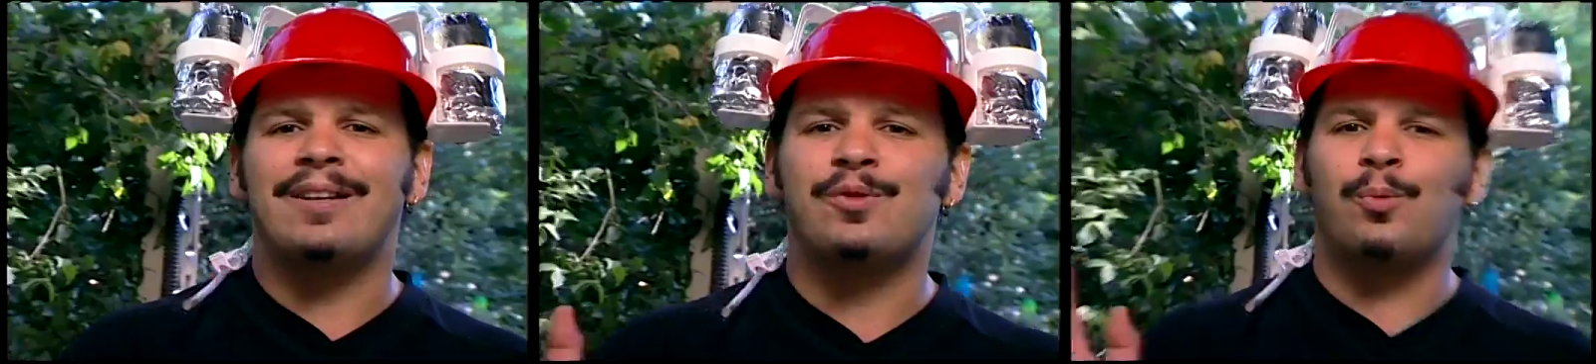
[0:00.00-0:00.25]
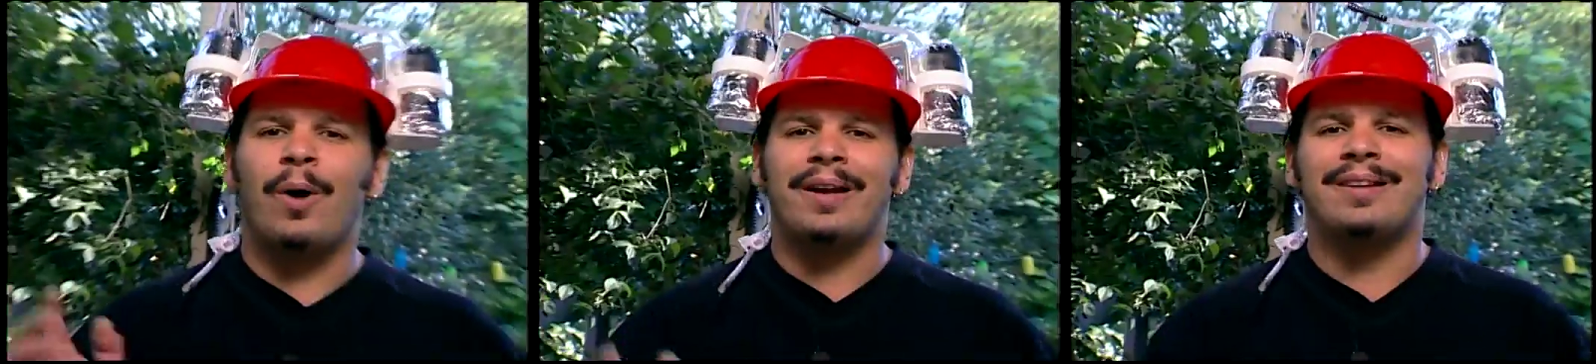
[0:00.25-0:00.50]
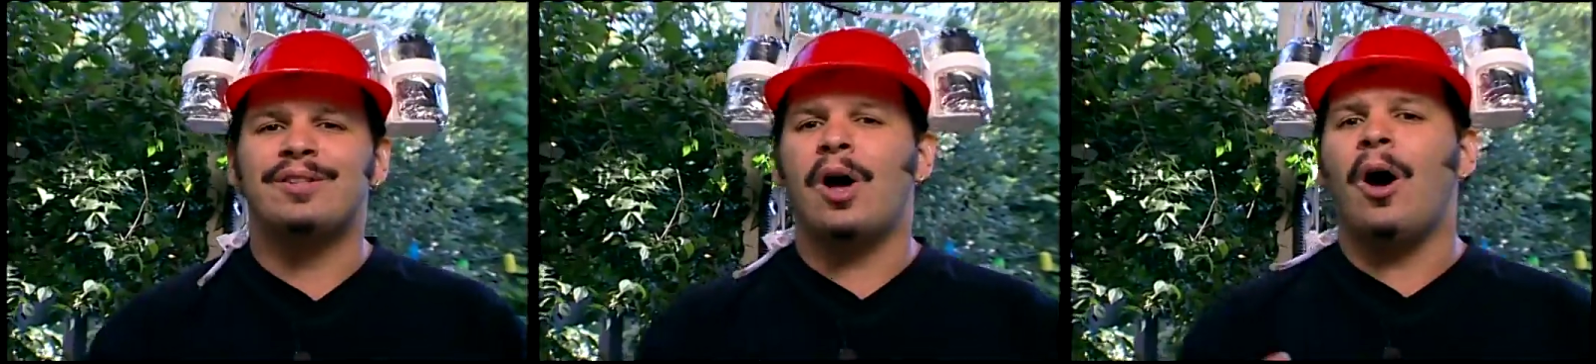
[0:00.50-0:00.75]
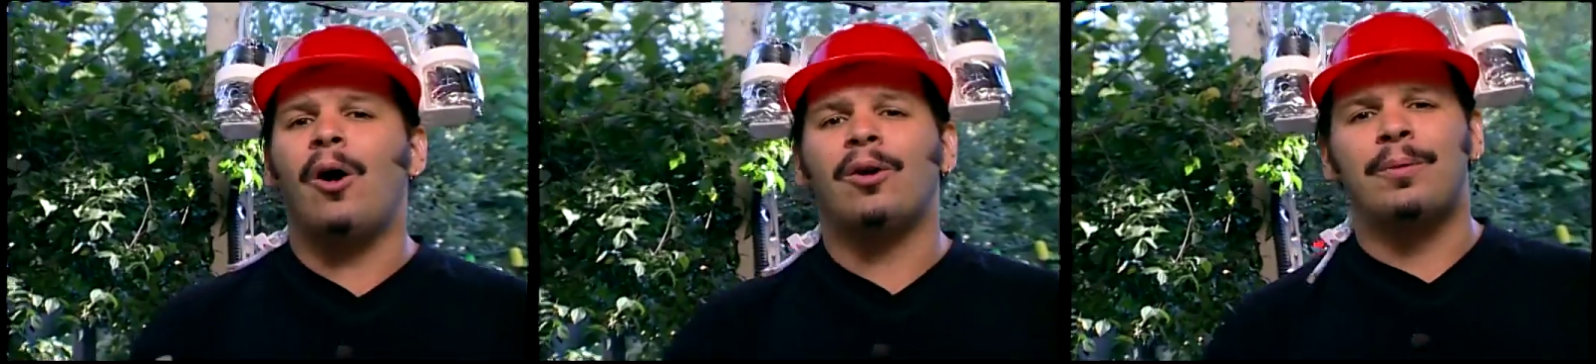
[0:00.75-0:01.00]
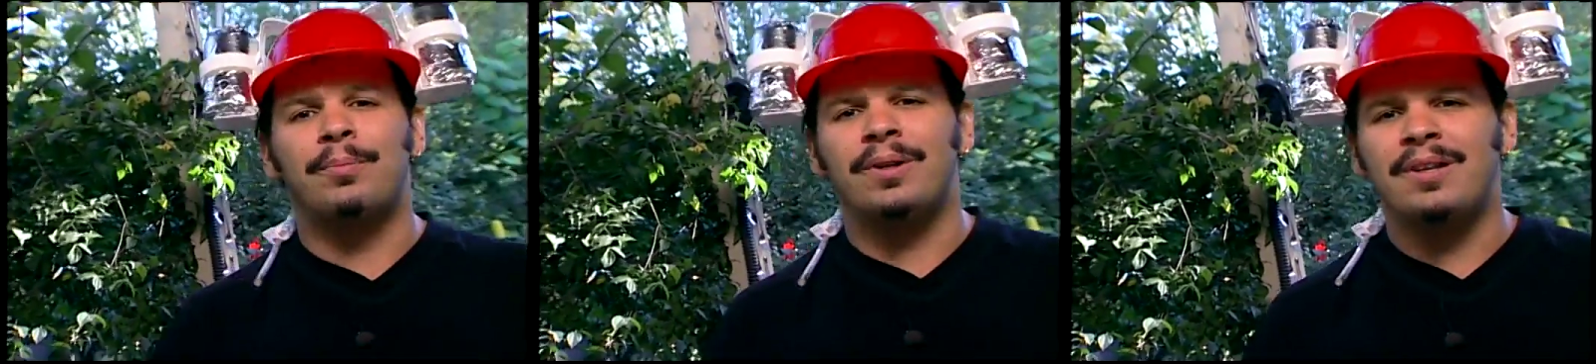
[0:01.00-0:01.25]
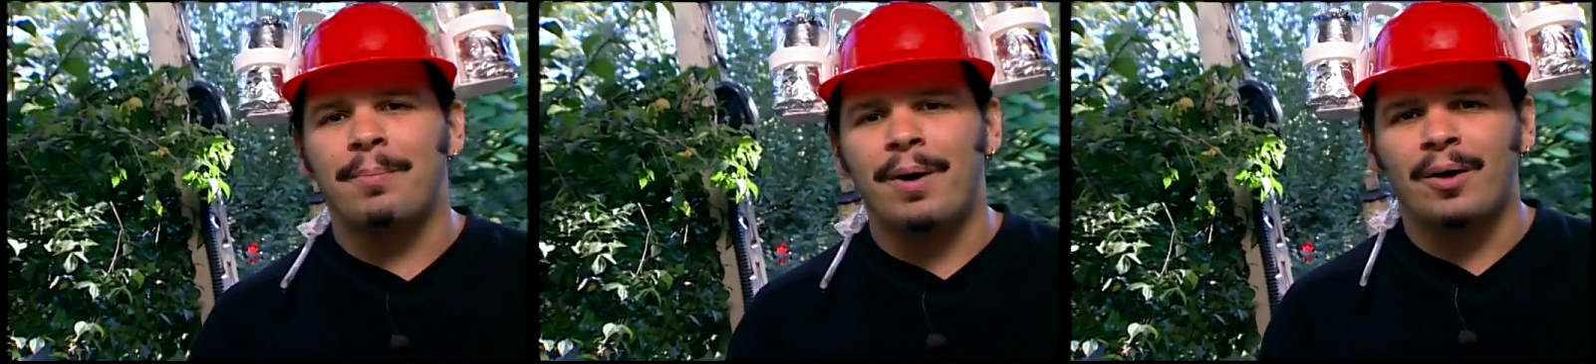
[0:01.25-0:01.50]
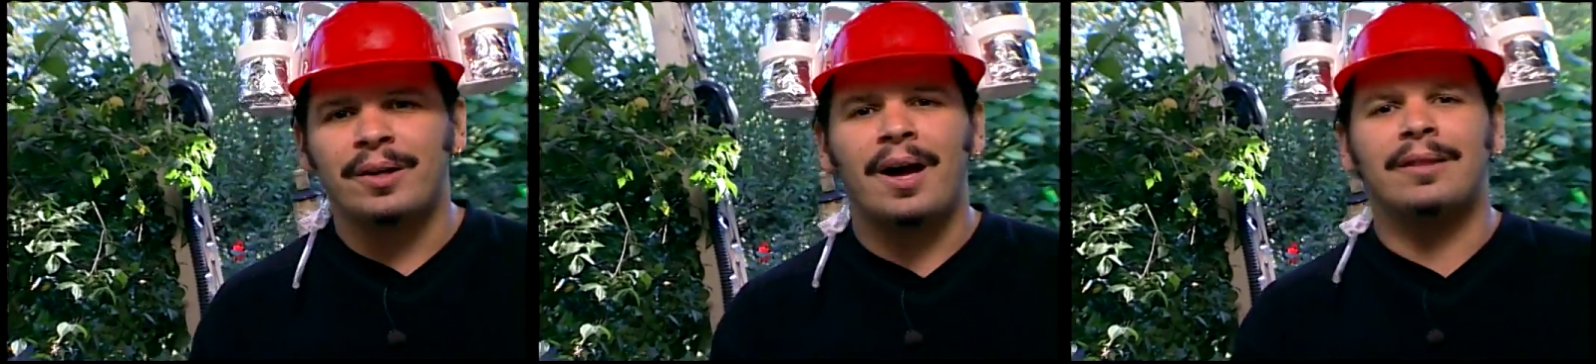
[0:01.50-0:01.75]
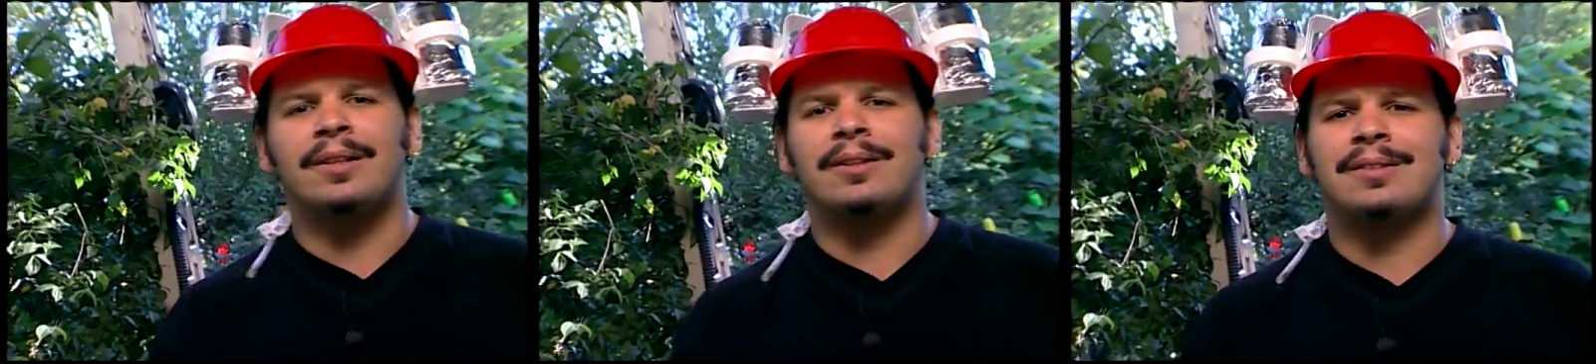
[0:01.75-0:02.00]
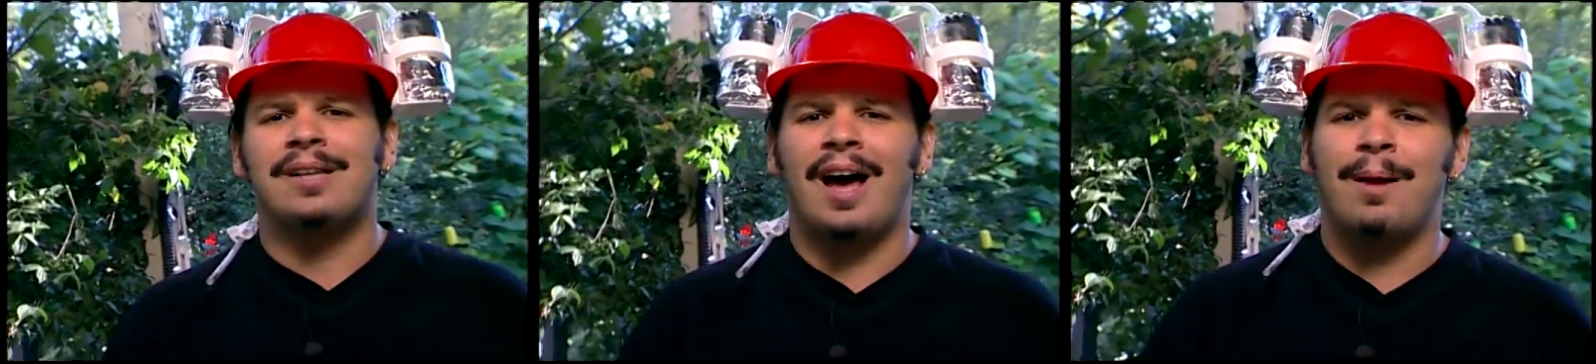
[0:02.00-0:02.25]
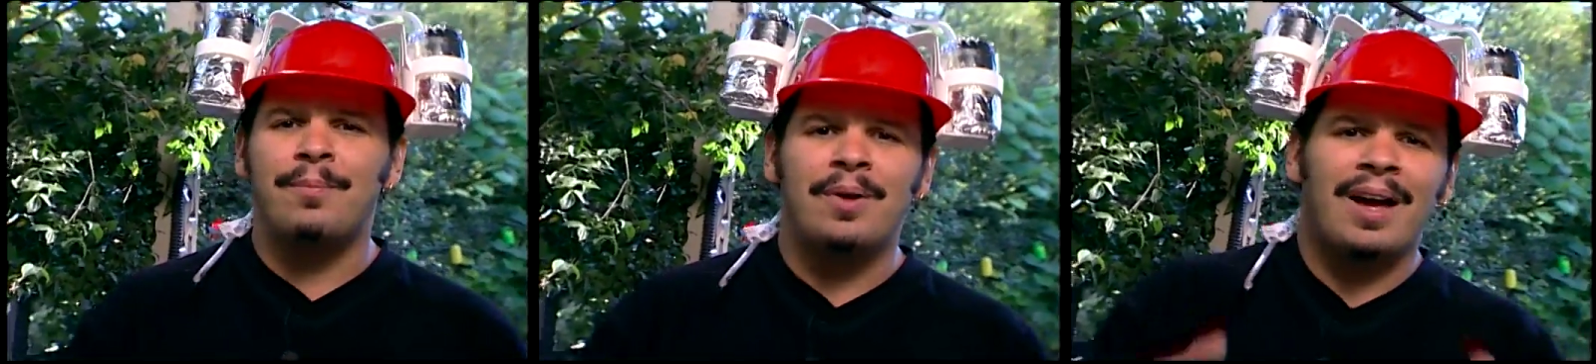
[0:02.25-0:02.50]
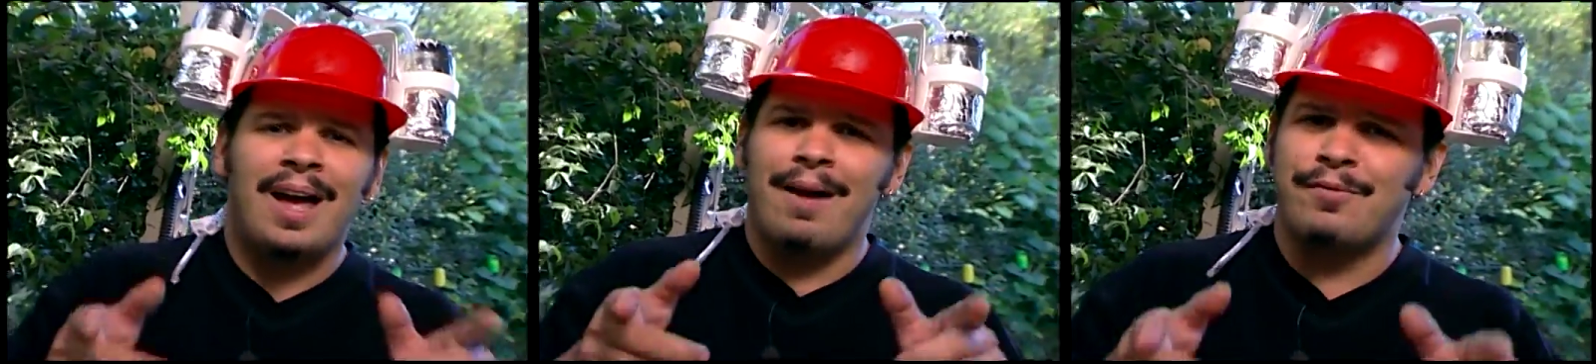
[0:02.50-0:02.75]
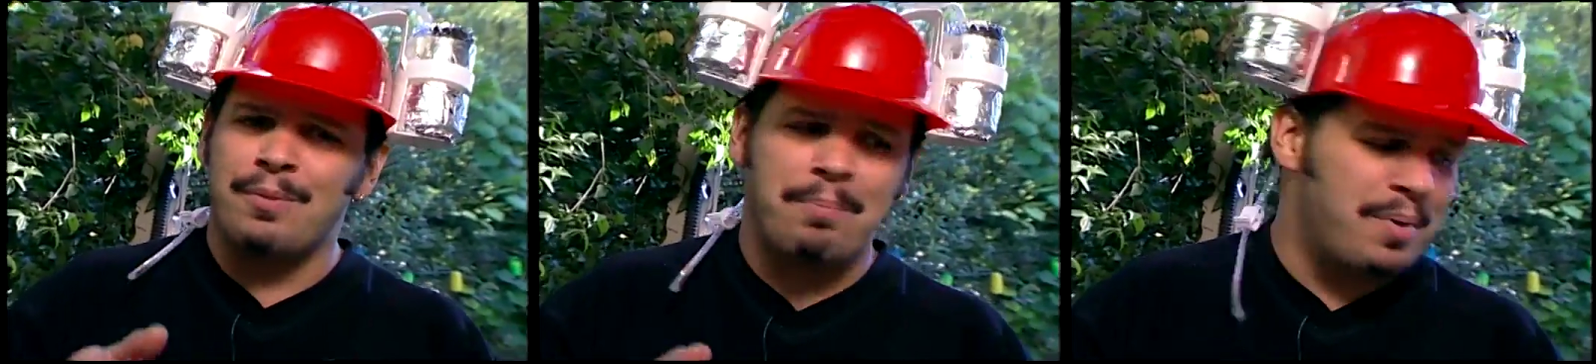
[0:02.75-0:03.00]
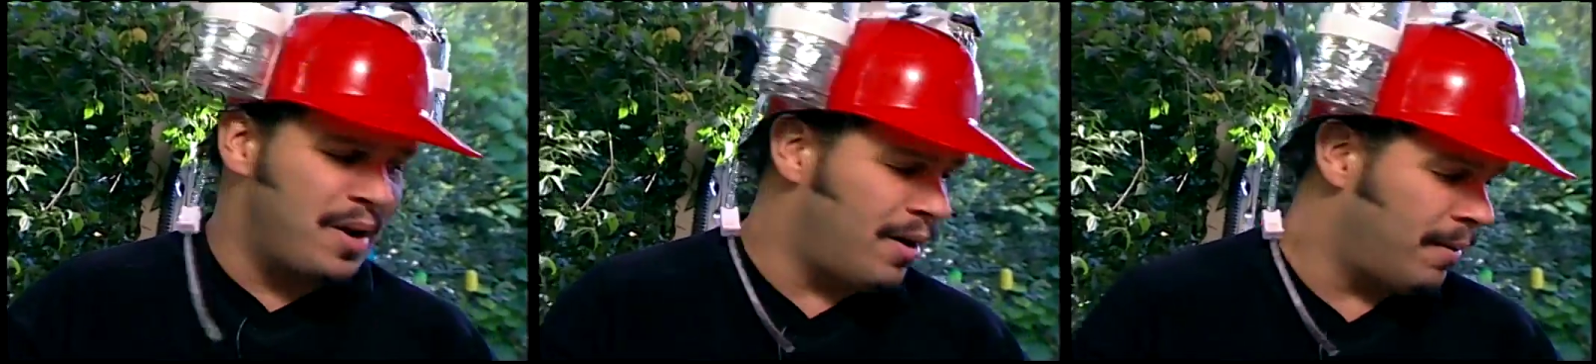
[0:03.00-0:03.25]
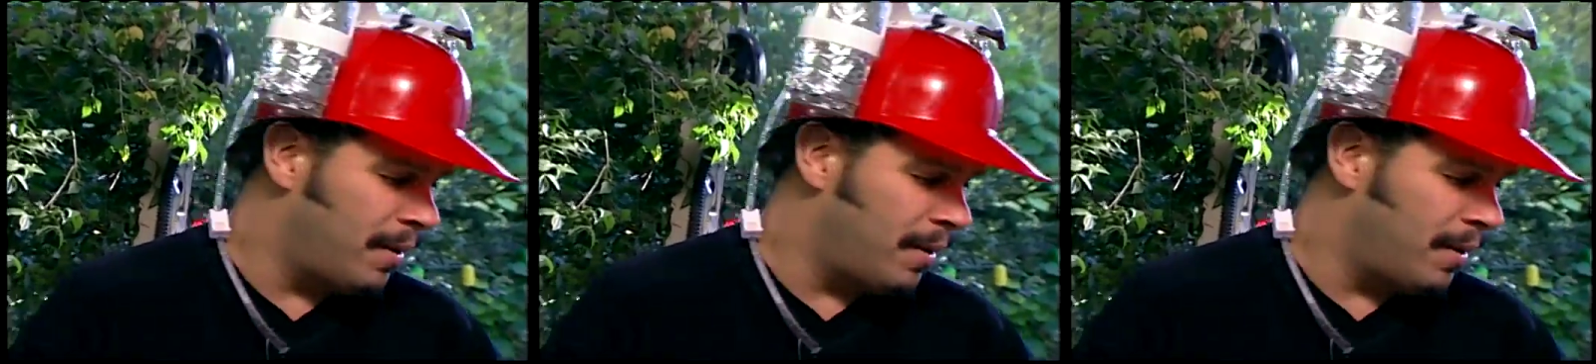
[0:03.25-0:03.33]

is what it is all completely about. You got a little time, have some beer.